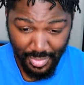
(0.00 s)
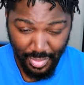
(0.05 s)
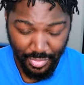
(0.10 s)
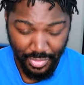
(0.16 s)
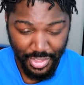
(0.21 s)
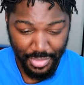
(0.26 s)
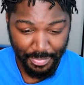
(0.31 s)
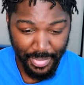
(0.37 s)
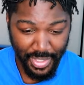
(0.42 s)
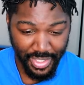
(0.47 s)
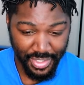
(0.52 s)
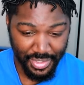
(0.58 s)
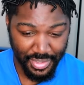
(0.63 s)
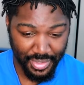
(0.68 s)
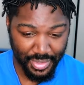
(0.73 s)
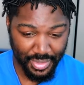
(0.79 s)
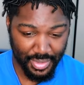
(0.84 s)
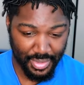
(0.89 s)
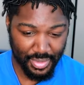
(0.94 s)
Which
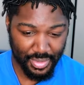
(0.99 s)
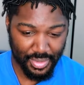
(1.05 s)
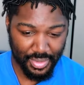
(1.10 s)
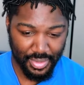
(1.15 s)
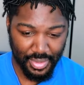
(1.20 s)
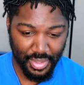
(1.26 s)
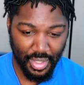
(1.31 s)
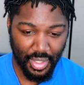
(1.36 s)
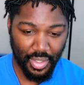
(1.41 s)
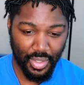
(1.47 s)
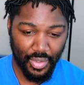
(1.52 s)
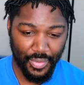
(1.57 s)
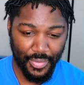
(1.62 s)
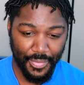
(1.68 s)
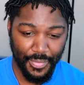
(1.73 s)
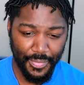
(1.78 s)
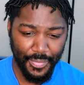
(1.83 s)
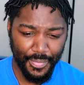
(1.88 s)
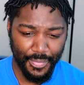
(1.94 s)
button?
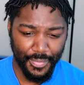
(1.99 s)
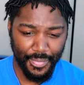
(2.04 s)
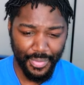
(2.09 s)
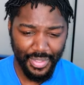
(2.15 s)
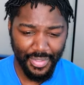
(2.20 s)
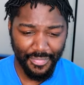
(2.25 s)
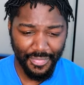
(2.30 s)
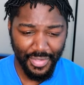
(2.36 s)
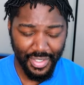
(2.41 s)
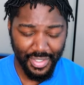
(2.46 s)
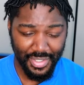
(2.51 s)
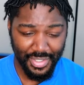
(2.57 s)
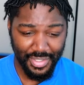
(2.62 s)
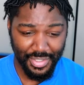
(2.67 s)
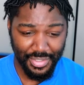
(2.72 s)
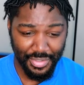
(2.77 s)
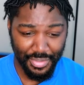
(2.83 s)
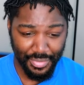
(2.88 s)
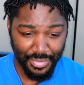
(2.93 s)
Ooh, what the fuck does
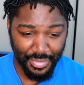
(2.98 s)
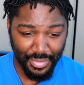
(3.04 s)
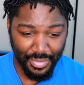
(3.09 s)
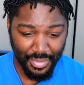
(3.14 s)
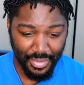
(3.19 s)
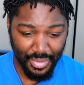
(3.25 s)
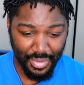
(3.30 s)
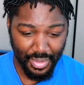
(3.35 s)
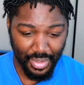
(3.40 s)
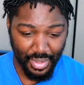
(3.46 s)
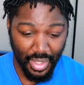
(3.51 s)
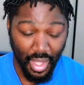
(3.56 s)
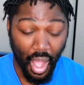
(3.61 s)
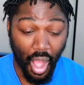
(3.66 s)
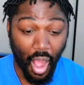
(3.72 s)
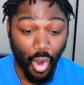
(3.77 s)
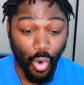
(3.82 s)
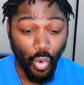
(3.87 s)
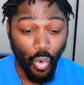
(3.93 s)
this do?
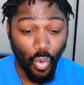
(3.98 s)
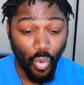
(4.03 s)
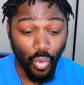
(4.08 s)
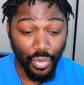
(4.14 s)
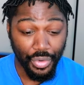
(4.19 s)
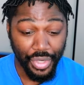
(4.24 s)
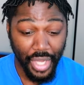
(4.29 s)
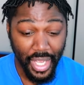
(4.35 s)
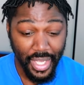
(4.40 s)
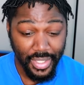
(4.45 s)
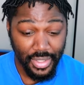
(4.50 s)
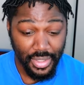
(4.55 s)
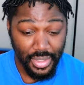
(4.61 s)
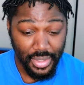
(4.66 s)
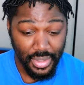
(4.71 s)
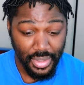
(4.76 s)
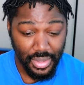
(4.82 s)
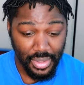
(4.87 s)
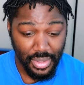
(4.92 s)
Oh,
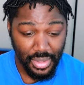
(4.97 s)
nice!